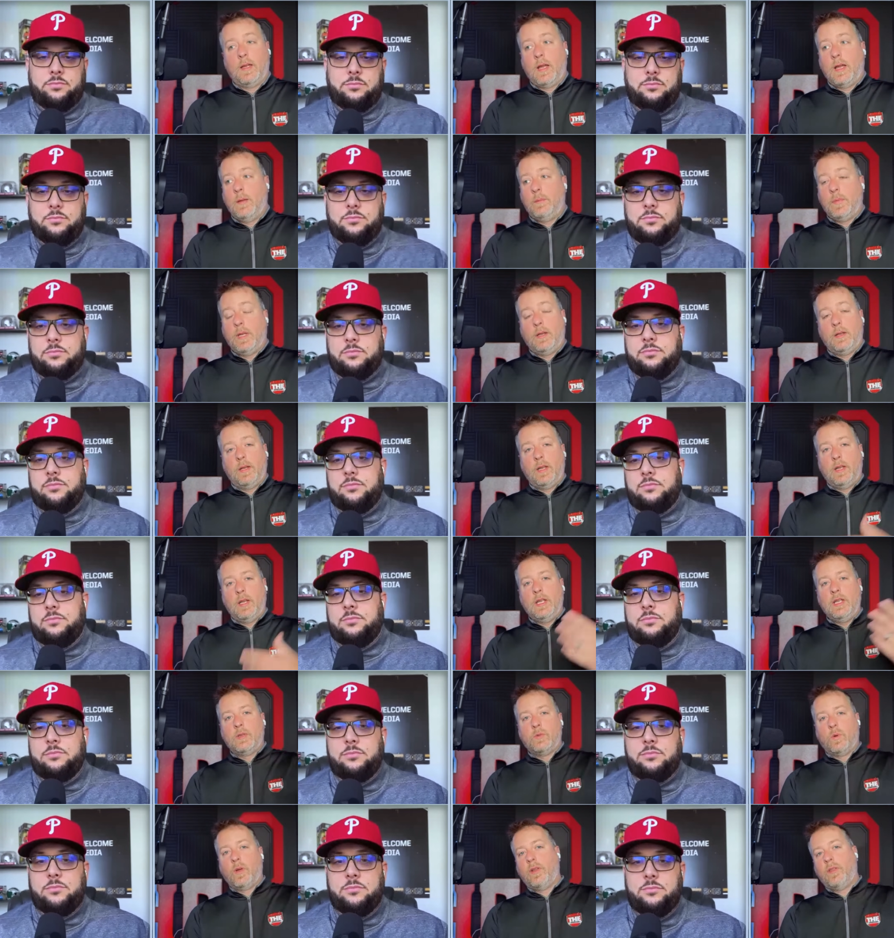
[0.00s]
Speaker 1: I mean,
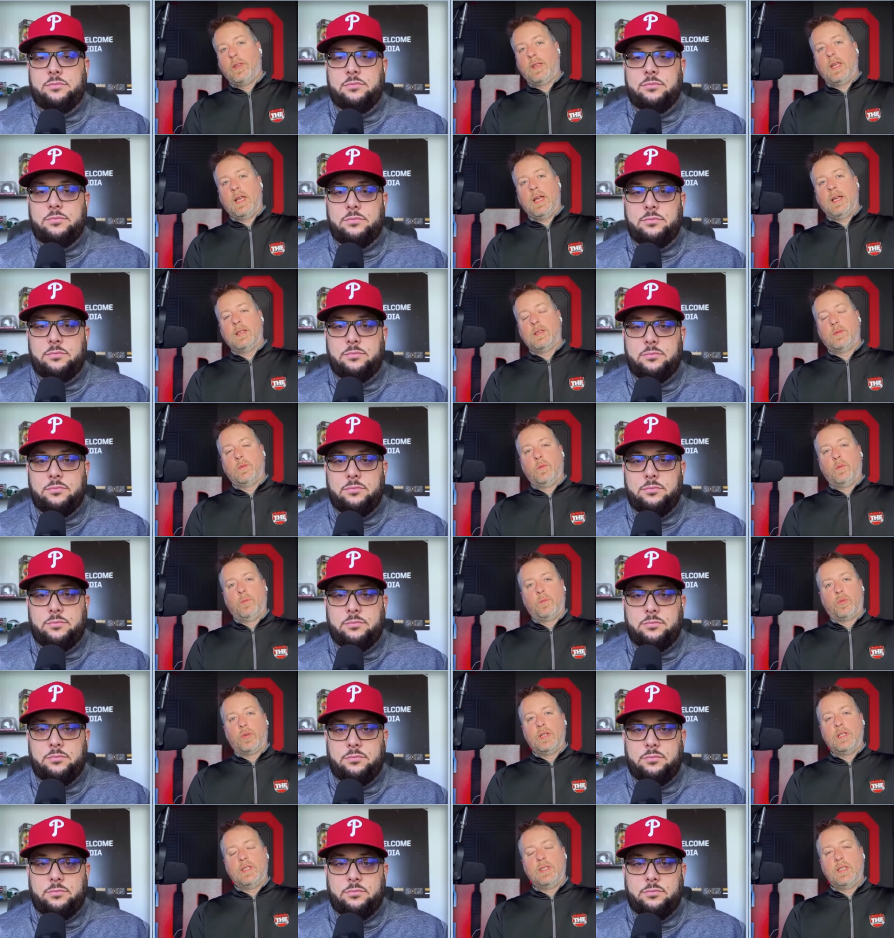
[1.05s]
he's one of the guys
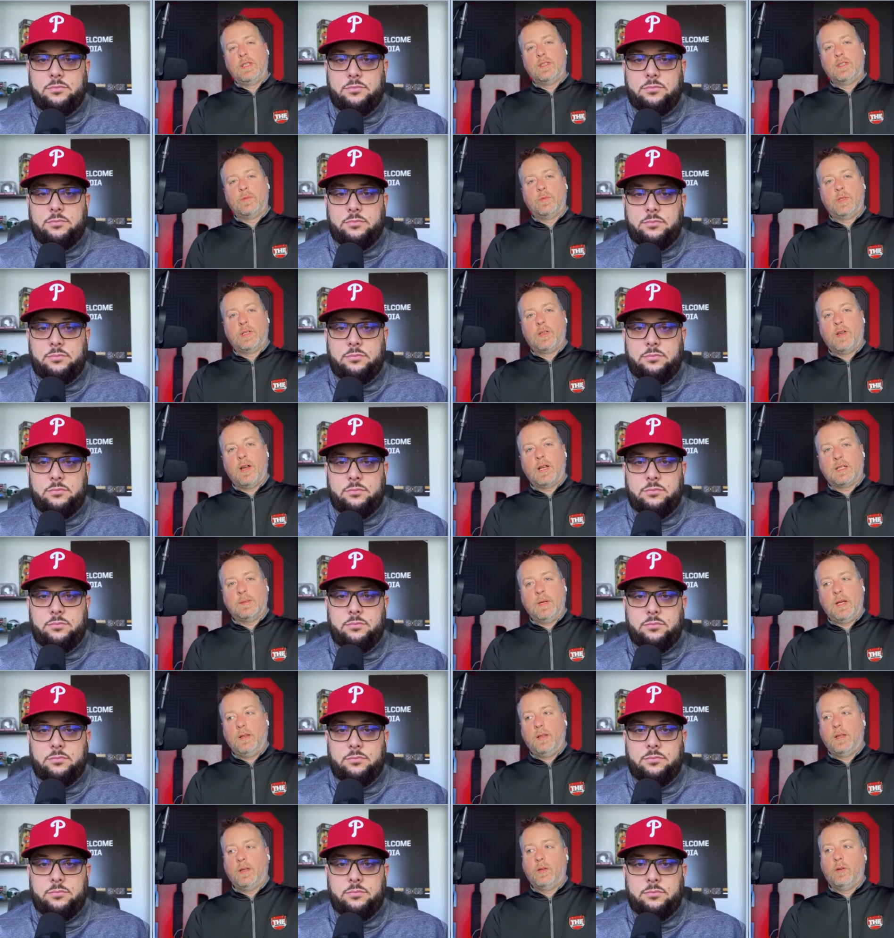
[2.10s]
preseason we talked
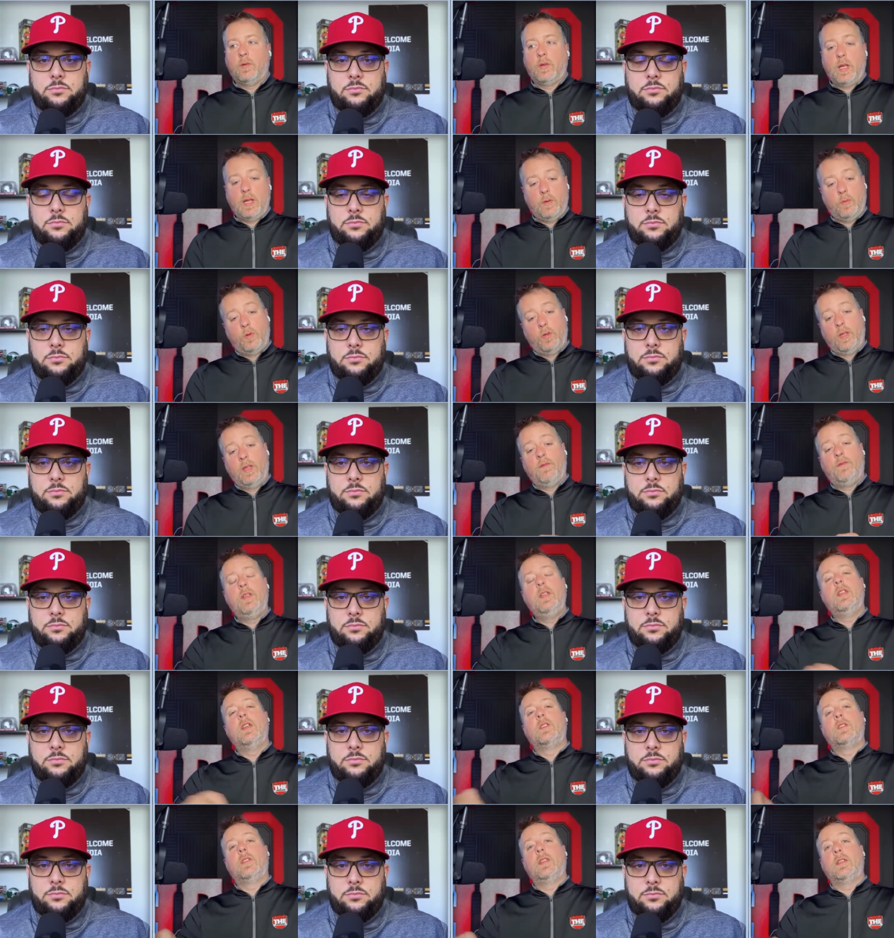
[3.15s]
about, like, okay, well, if he
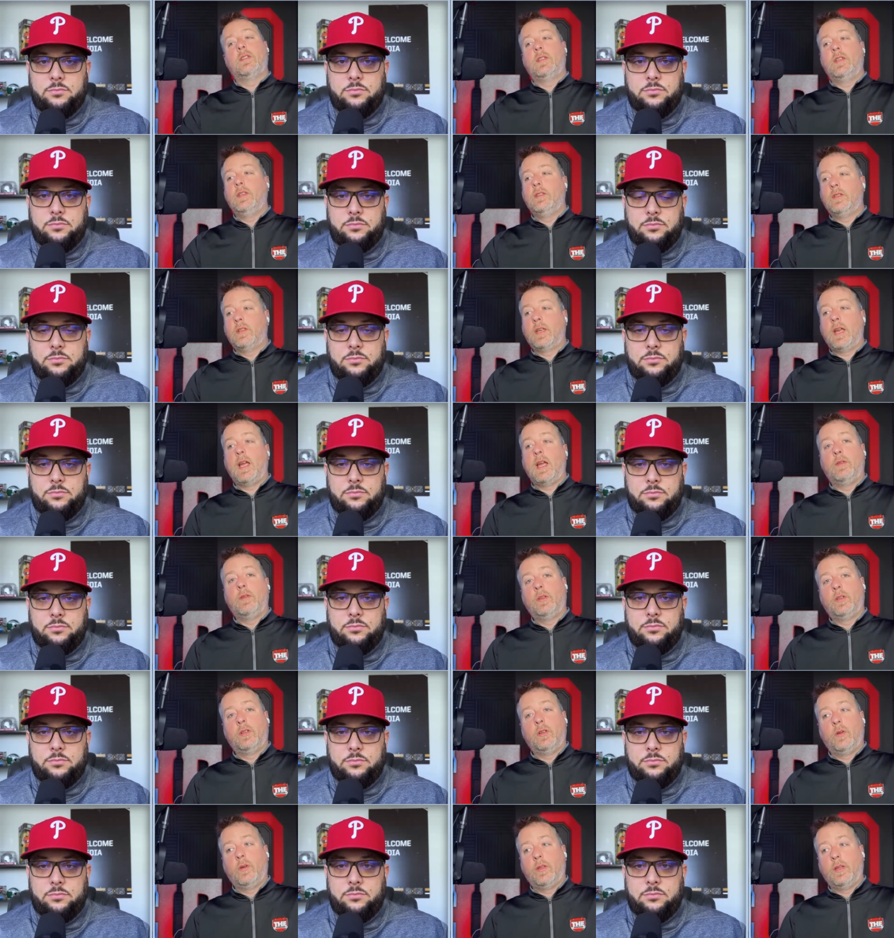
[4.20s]
does this, he's a guy who
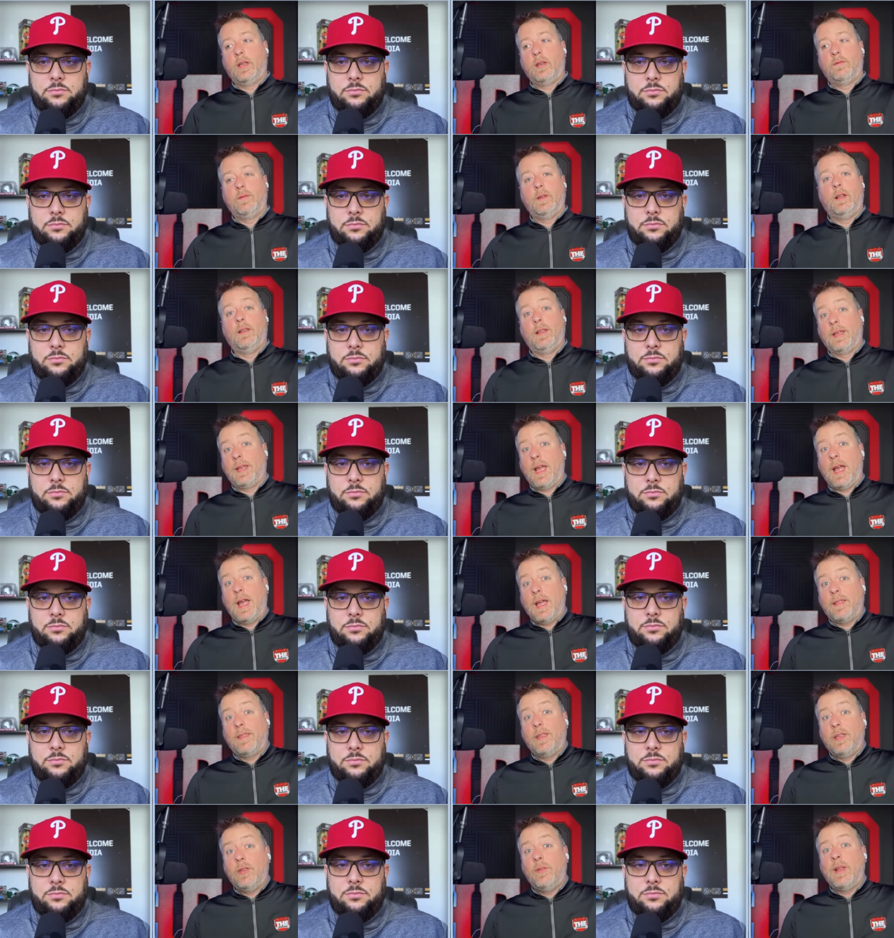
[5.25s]
could go to the NFL. Like, I
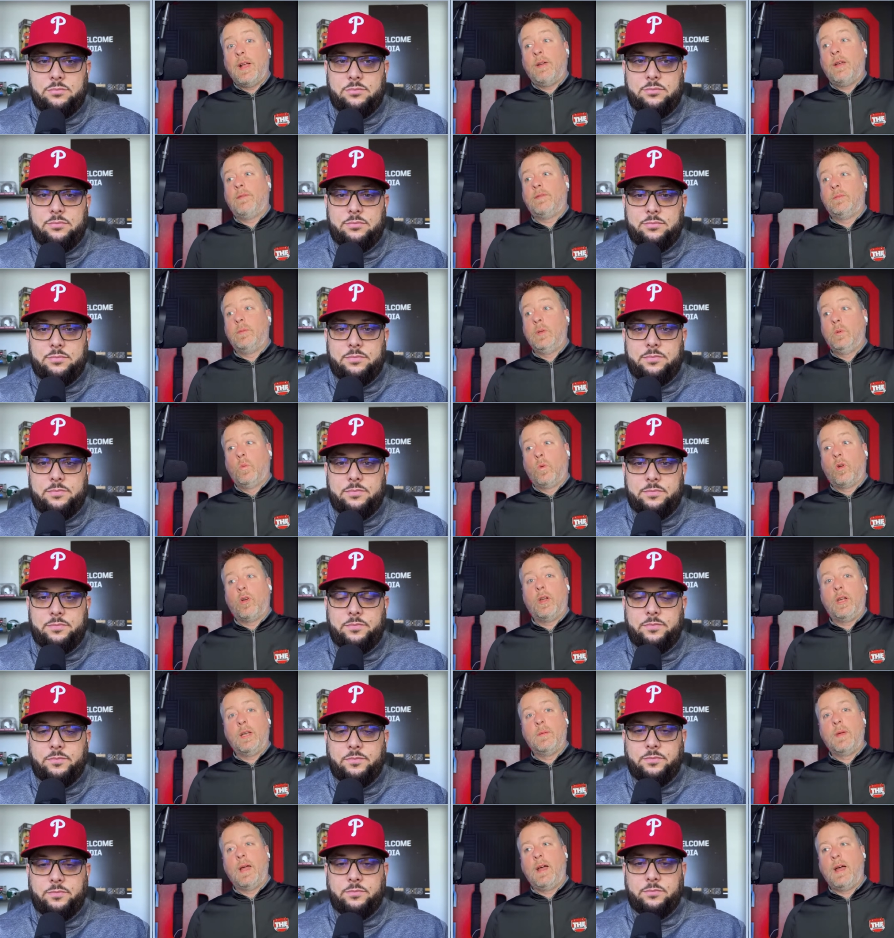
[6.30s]
think you now have to be
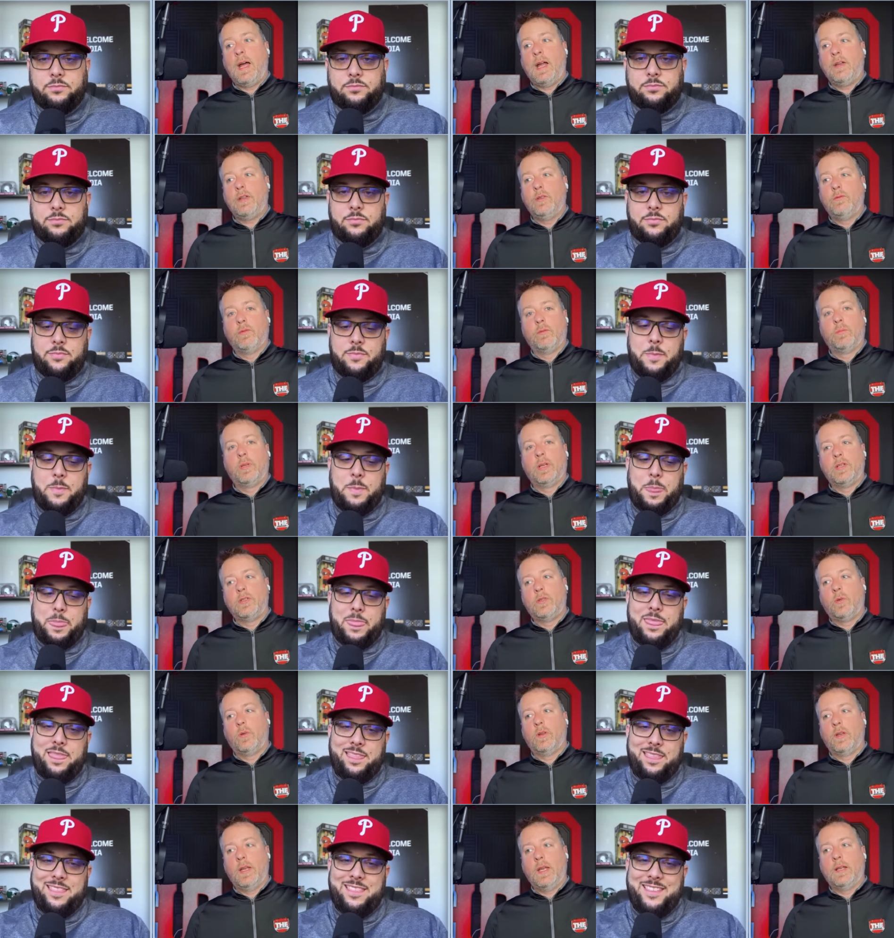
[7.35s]
worried about how do you replace Jordan